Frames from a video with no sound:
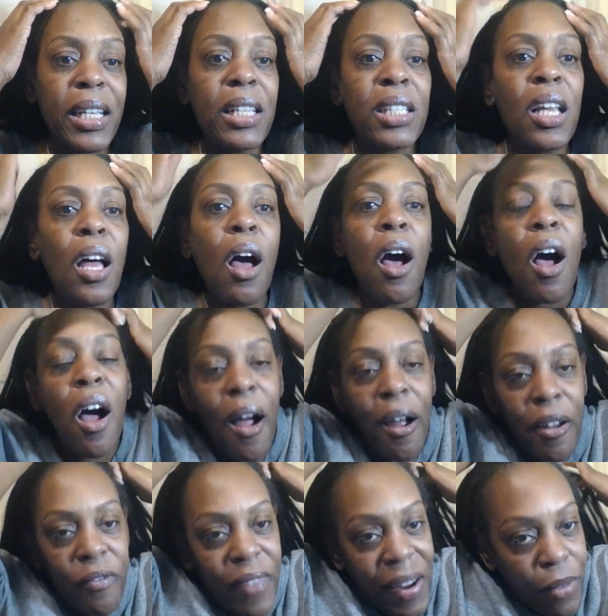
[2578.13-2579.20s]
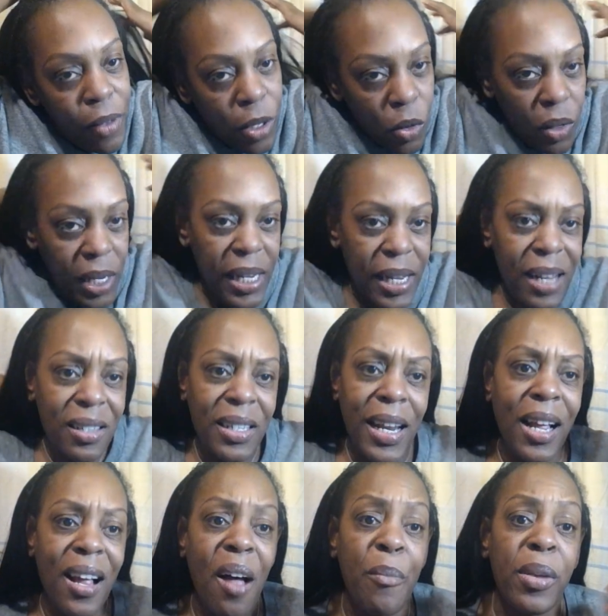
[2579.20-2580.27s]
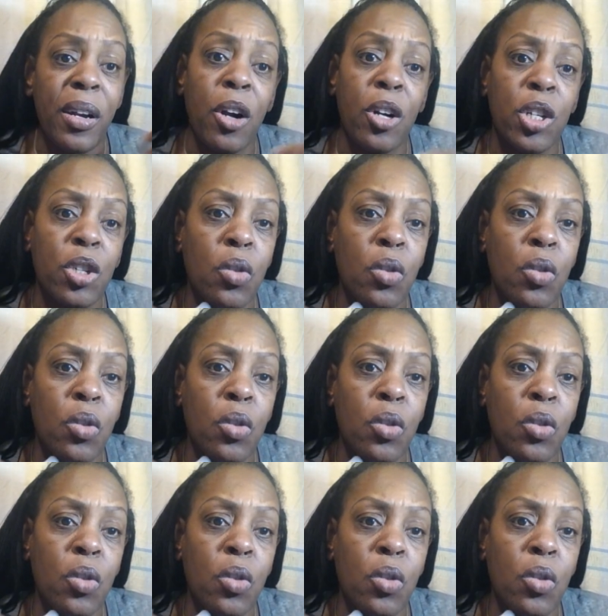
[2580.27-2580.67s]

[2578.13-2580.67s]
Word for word: our favorite little kids that come in our store.